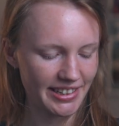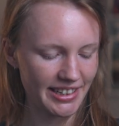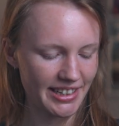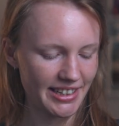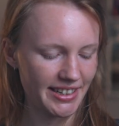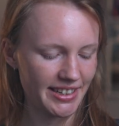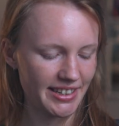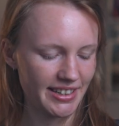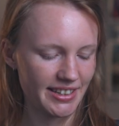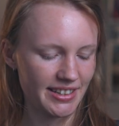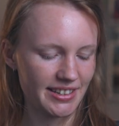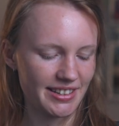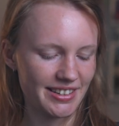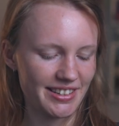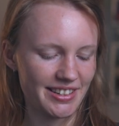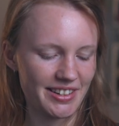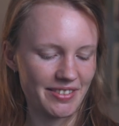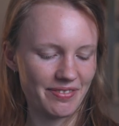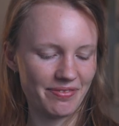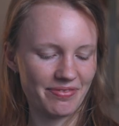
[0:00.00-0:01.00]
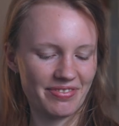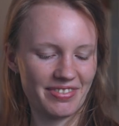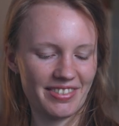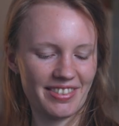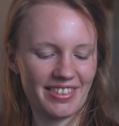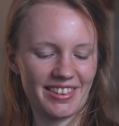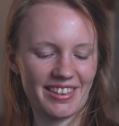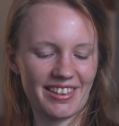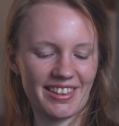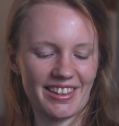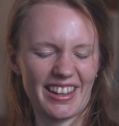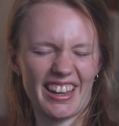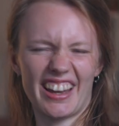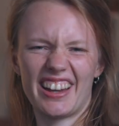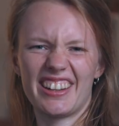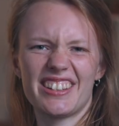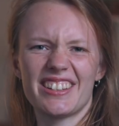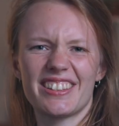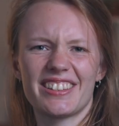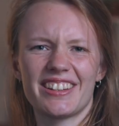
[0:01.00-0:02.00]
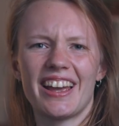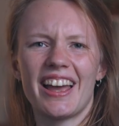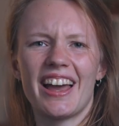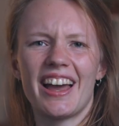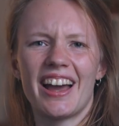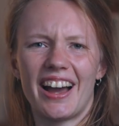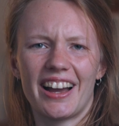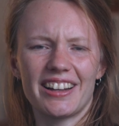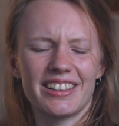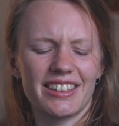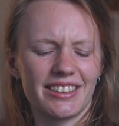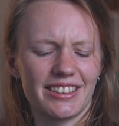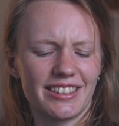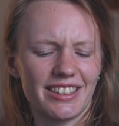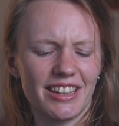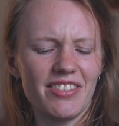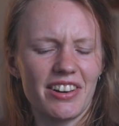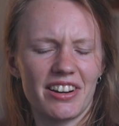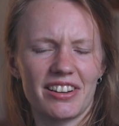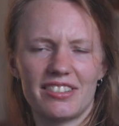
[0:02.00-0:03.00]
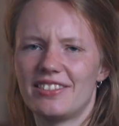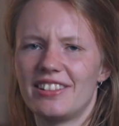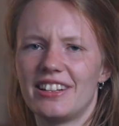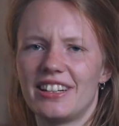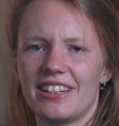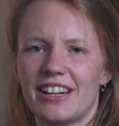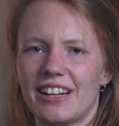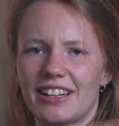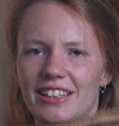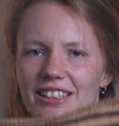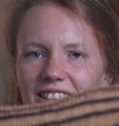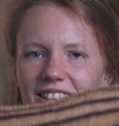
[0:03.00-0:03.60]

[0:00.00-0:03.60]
And yeah, just somehow I really like